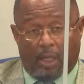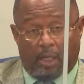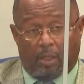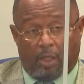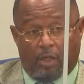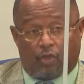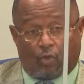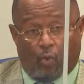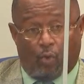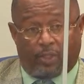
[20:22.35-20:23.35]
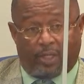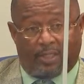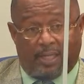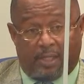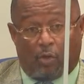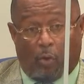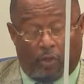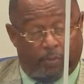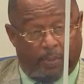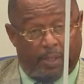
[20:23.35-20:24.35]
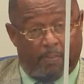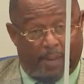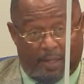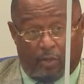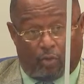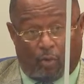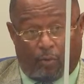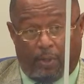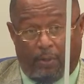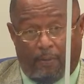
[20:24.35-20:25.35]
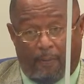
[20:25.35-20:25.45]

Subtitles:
In the schools, is it going to be mandatory?